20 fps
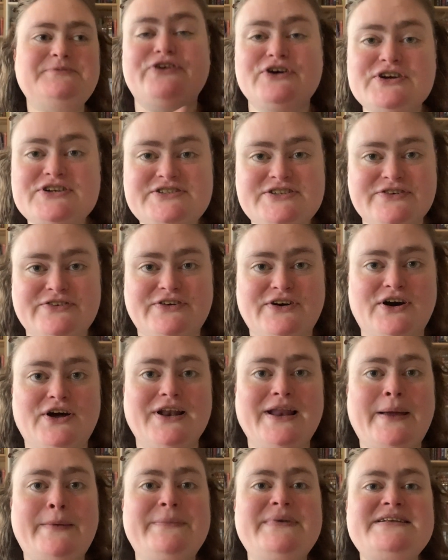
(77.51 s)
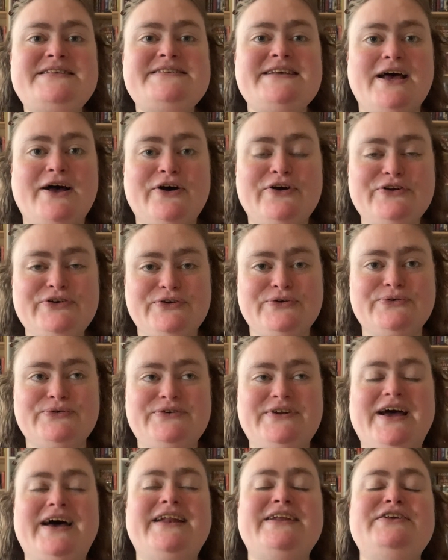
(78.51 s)
First of all, let me tell you
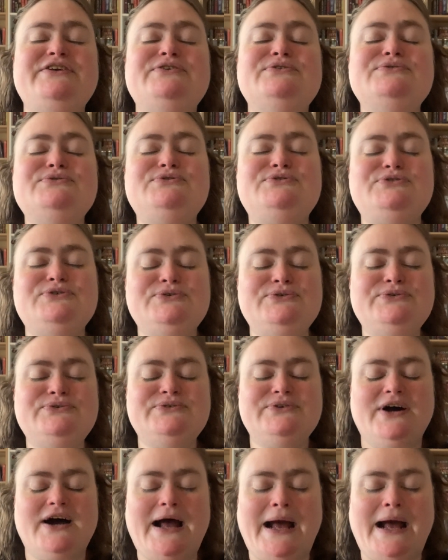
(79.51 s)
that you do